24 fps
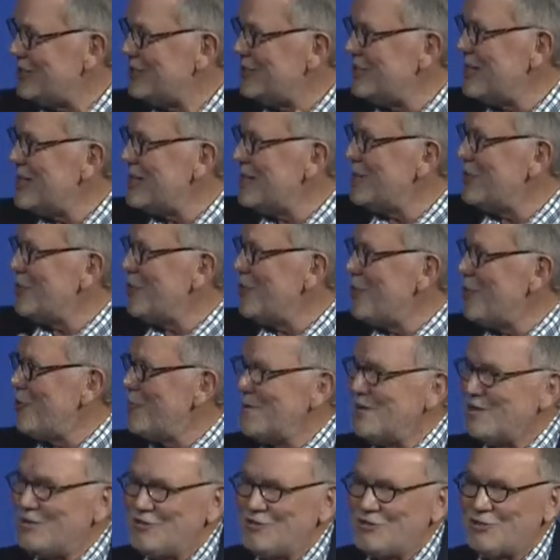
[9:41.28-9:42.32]
and take it home
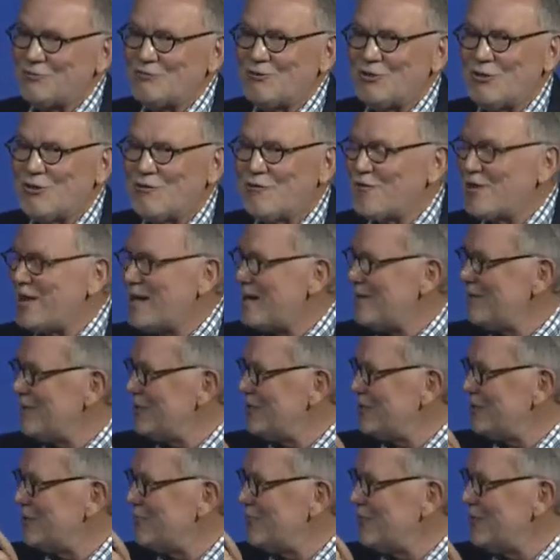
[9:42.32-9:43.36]
and use it with your
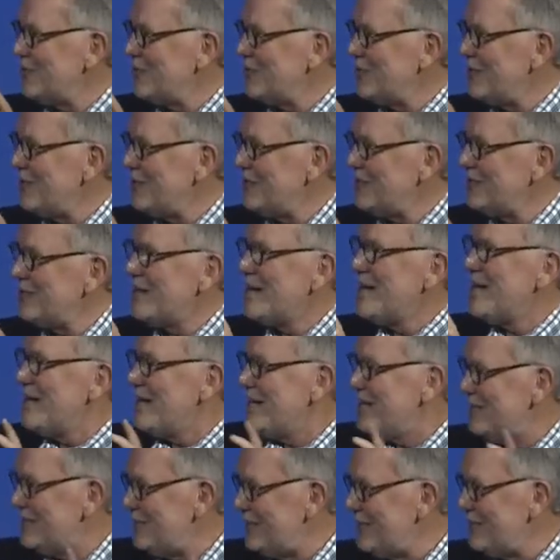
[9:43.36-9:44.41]
families or with your kids
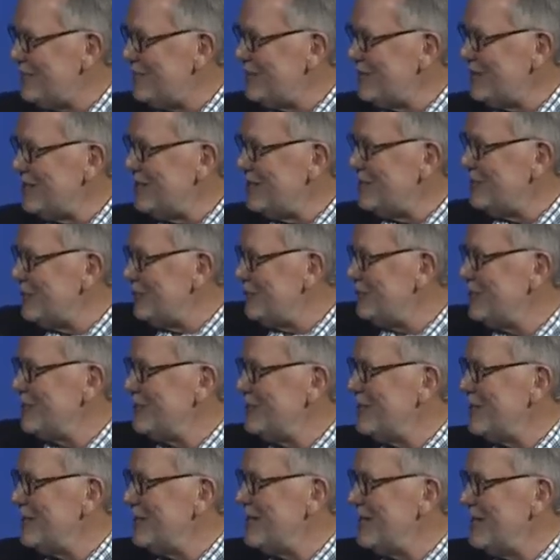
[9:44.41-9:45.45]
as equally as use
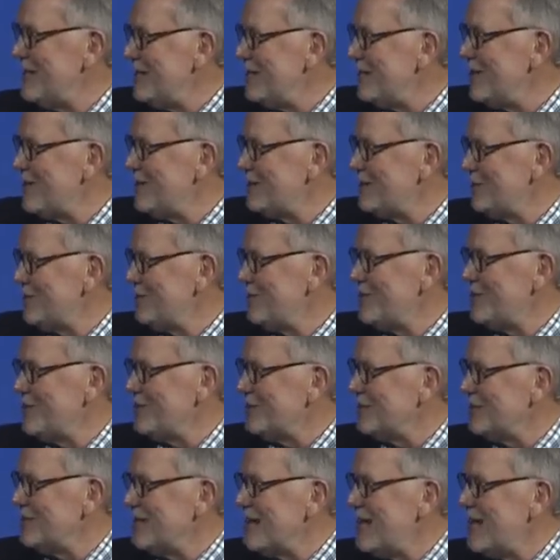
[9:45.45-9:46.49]
it in our
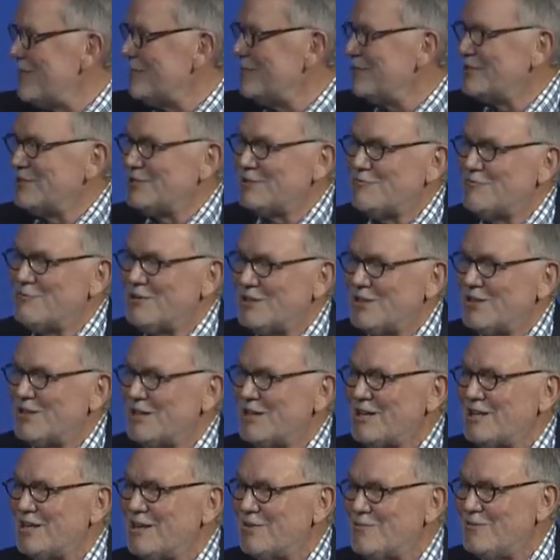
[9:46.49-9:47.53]
stores. And that was the one
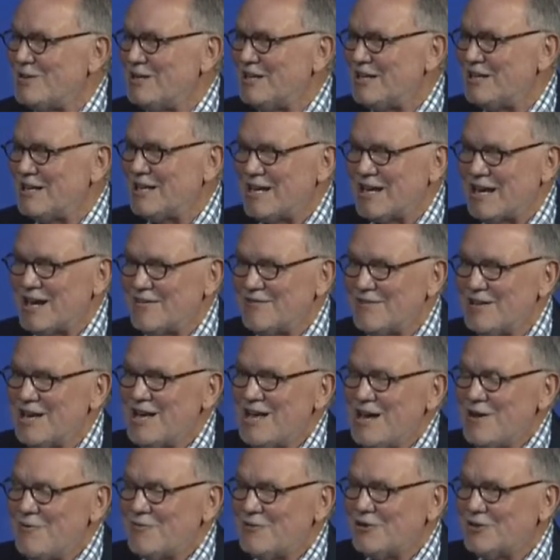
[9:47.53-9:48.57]
thing that we did have.
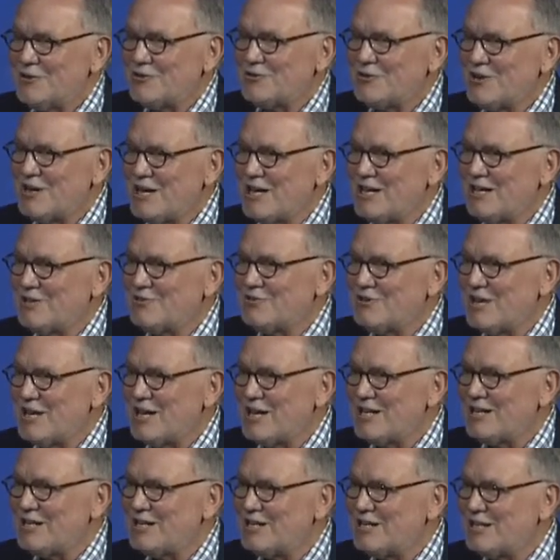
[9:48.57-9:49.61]
We were trying
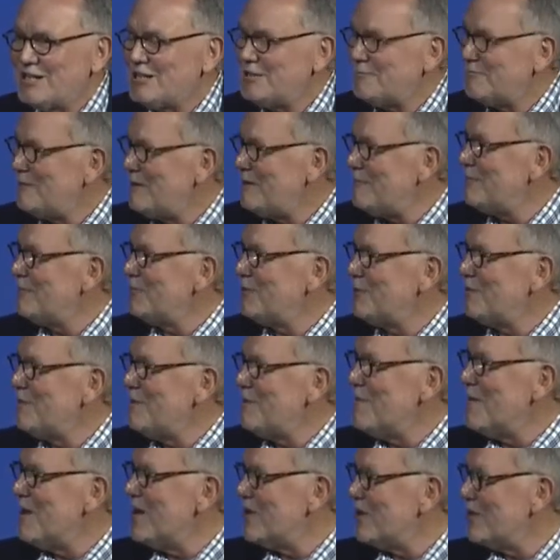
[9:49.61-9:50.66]
to teach people to be
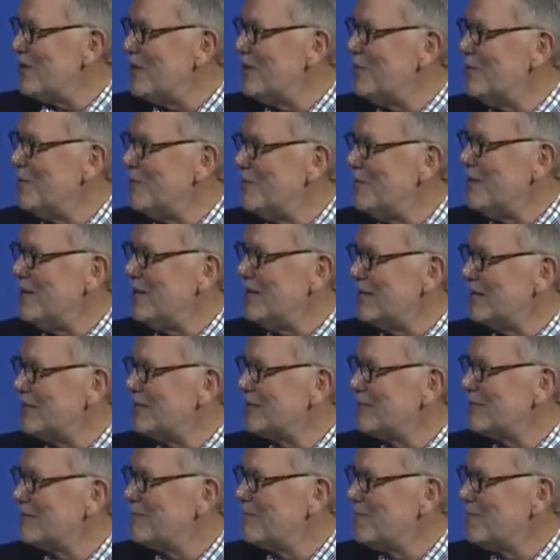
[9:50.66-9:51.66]
better human beings.